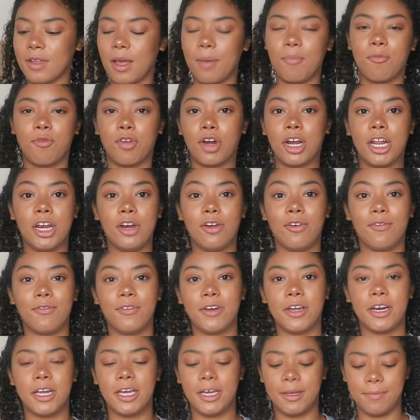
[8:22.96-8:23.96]
I'm really not
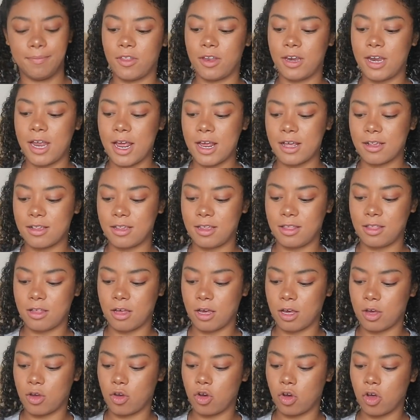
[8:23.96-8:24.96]
funny. The next thing
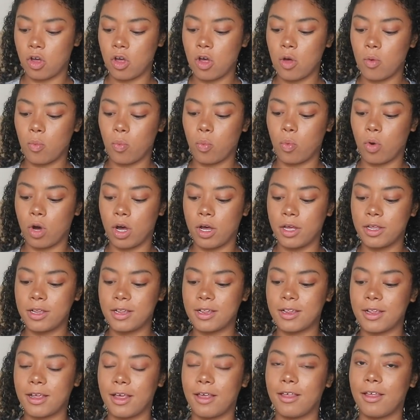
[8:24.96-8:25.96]
that I got was
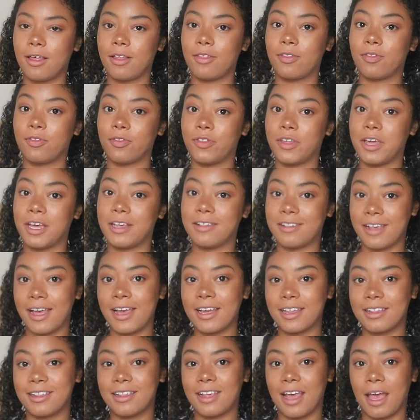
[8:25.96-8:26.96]
the
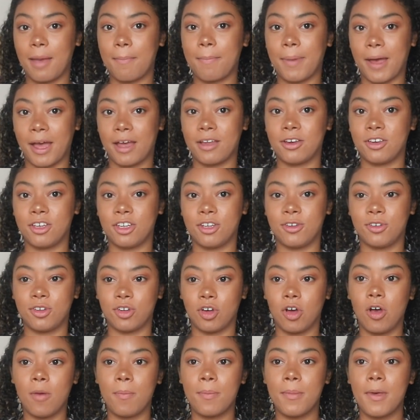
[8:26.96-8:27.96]
exact same bandeau
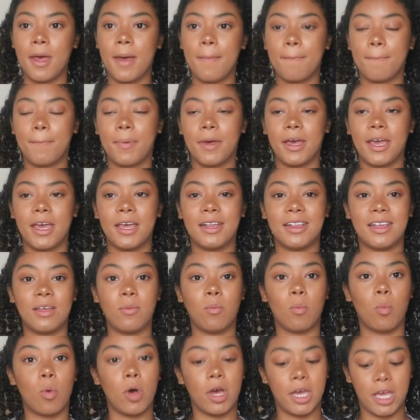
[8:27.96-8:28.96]
top, but it's
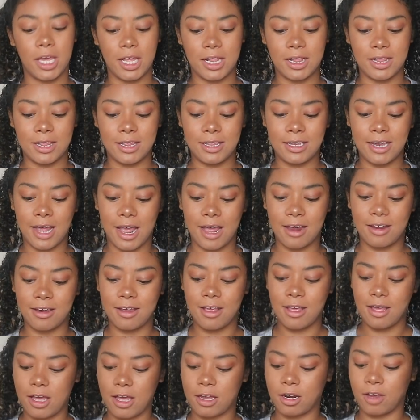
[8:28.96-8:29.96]
in white instead.
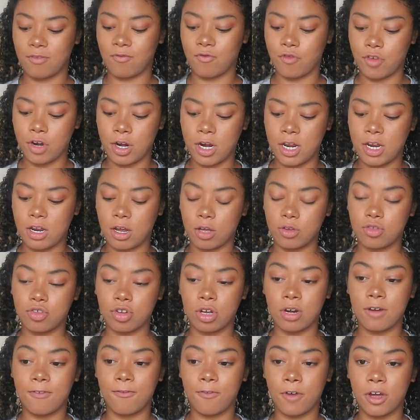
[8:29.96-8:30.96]
And I was
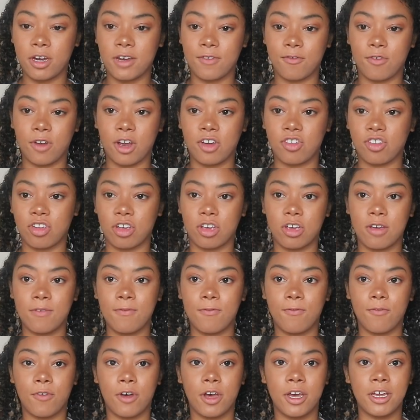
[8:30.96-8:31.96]
trying to find it for ages, I
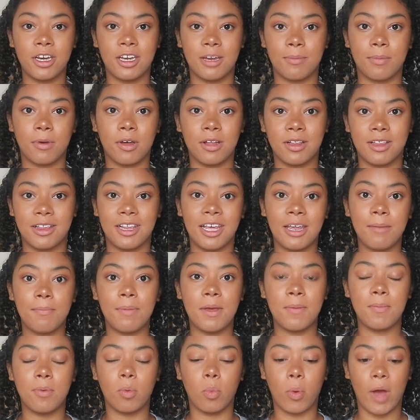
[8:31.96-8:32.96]
couldn't find it, but I'd seen
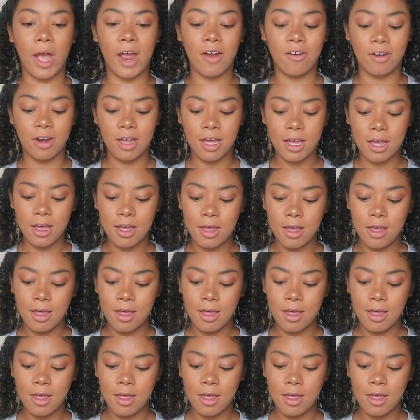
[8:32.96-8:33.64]
people wearing it.